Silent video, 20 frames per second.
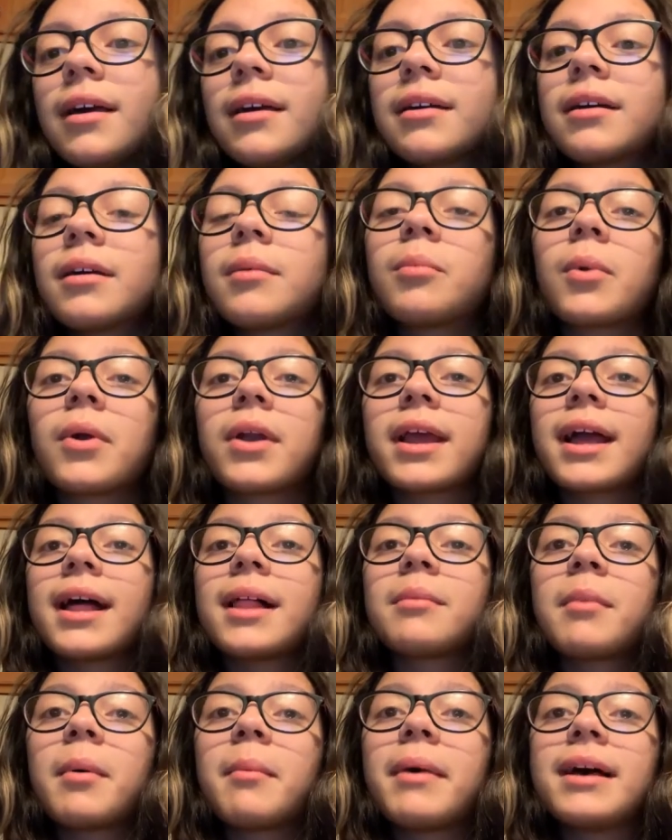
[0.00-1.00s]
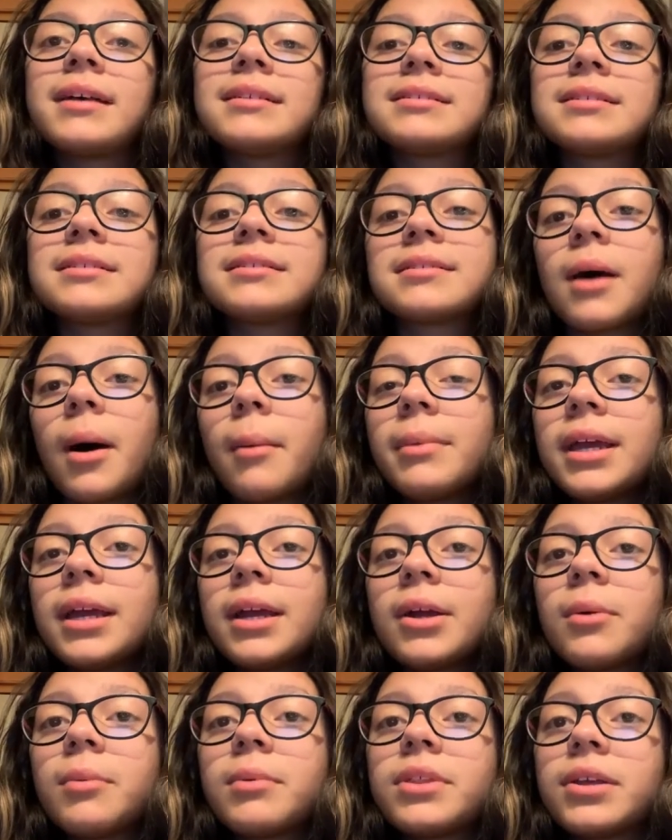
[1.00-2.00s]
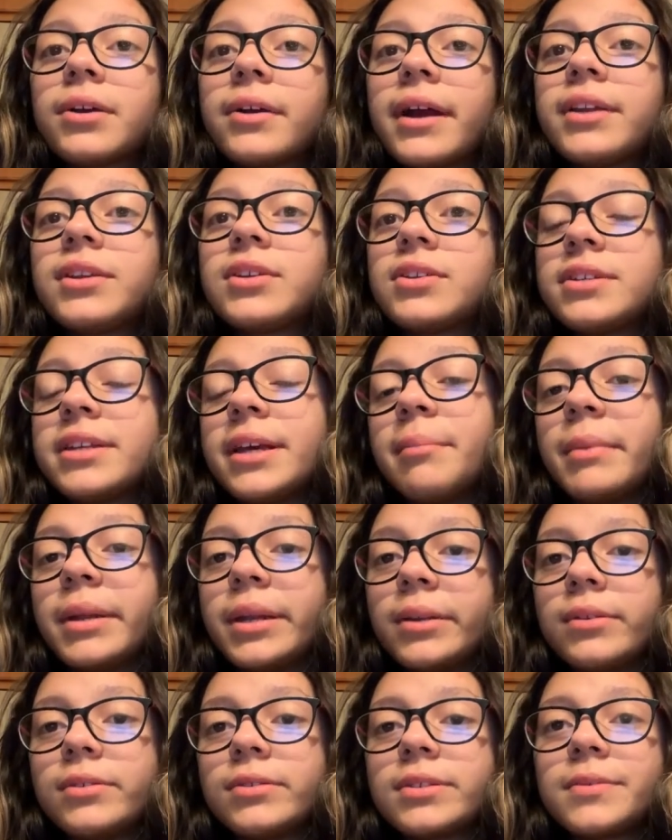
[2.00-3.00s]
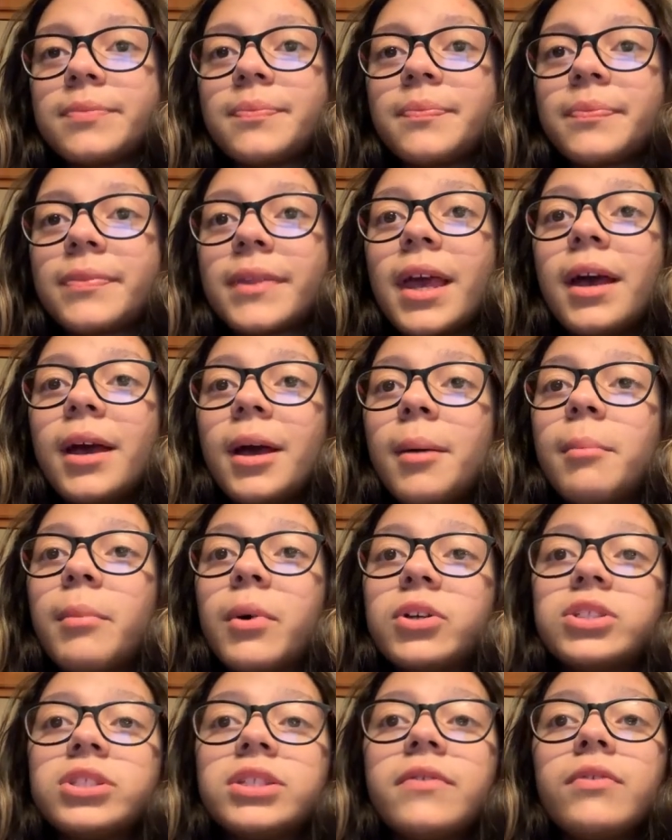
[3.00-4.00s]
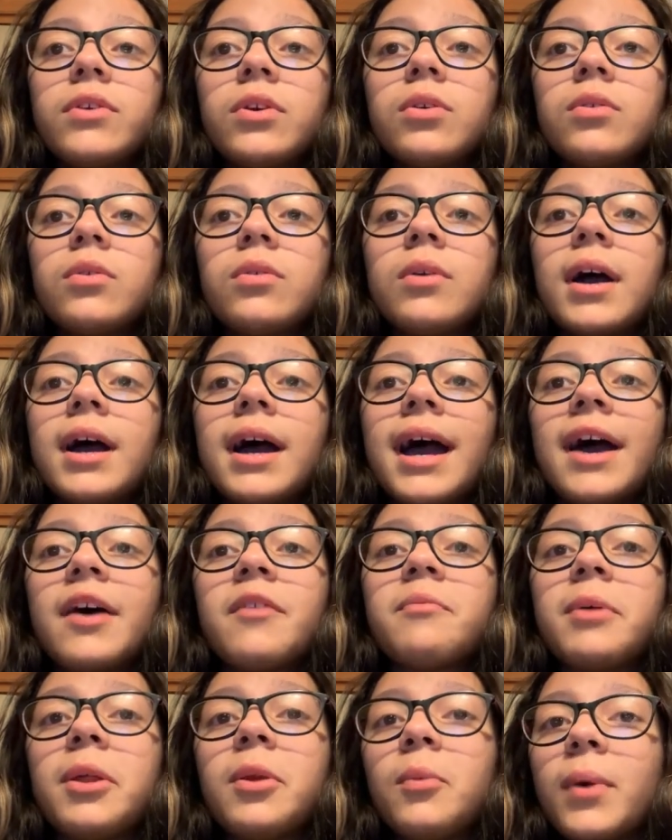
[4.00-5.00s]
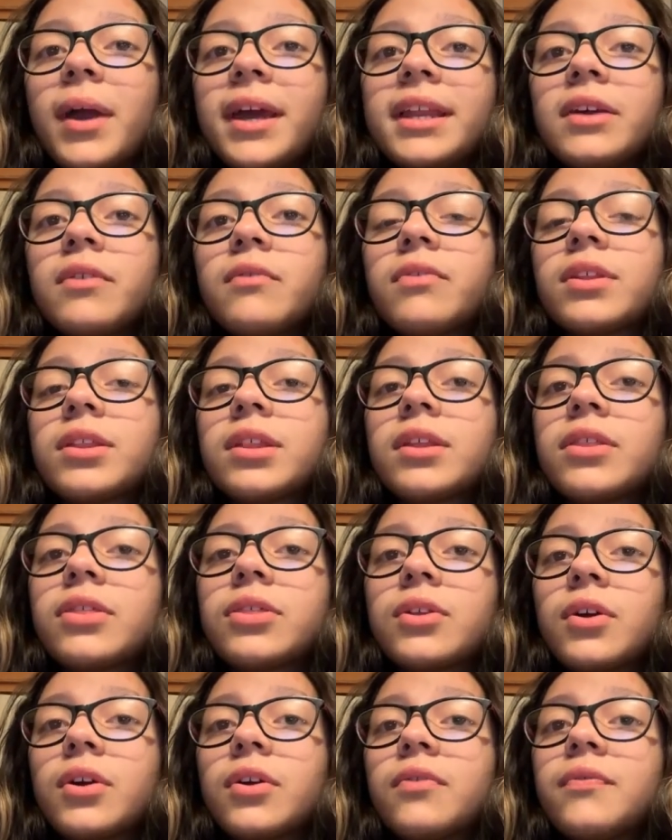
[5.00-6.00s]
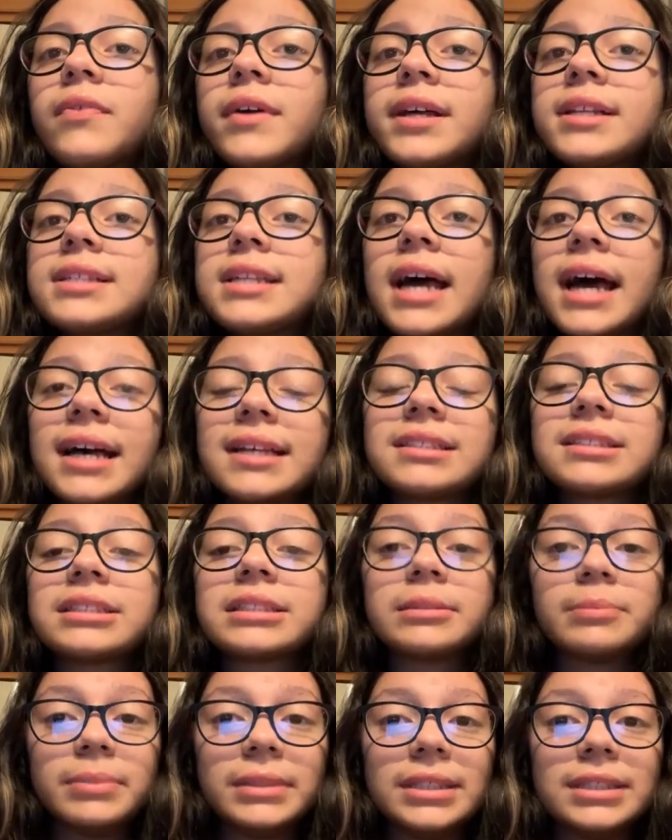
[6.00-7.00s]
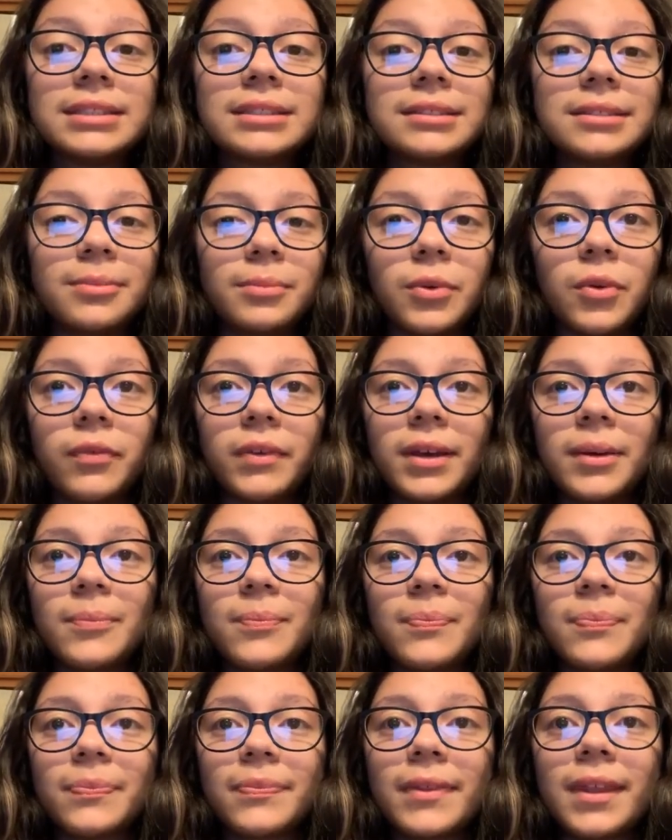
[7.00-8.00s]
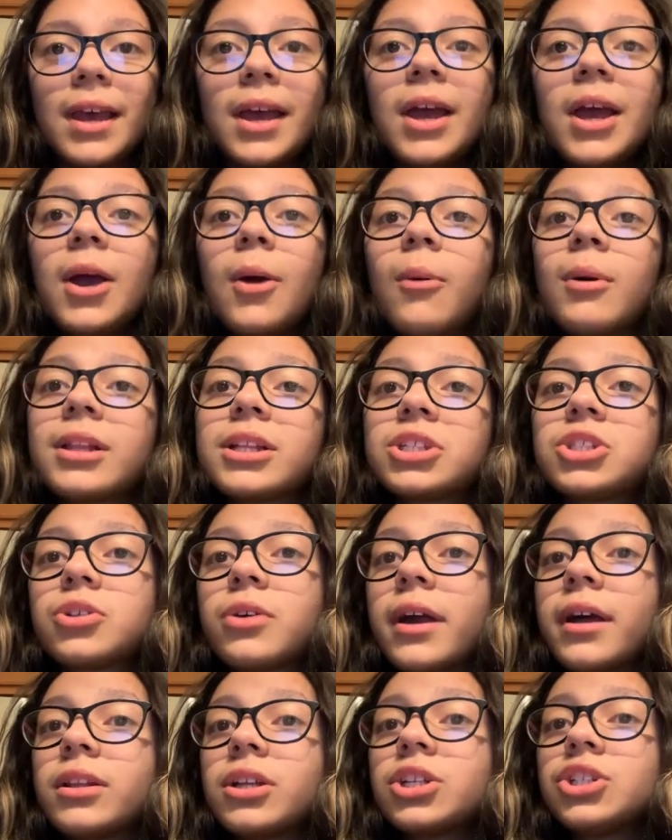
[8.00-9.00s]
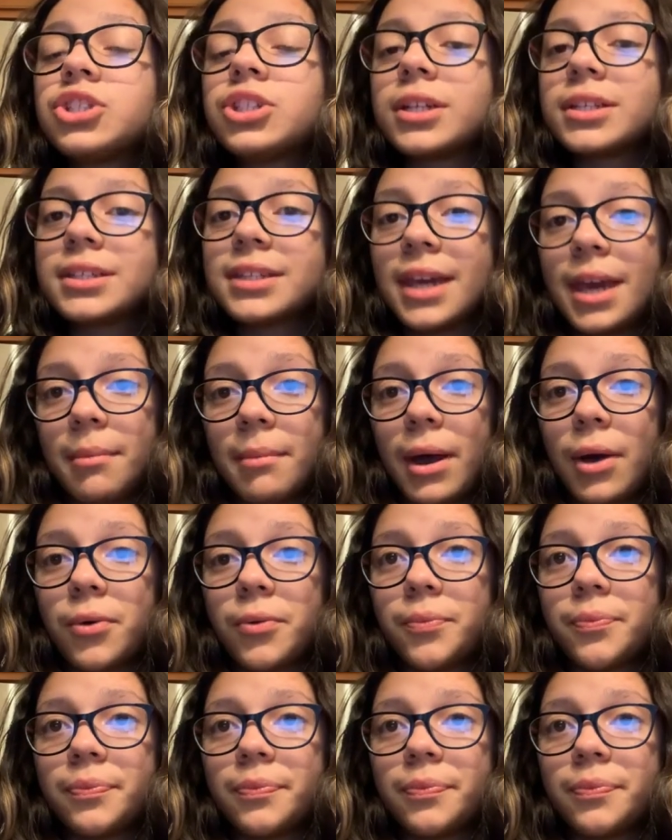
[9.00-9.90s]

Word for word: Good morning, LMMS. Salma here with your entertainment news. Most of you have been waiting for the third Fantastic Beasts movie. Well, a trailer just came out.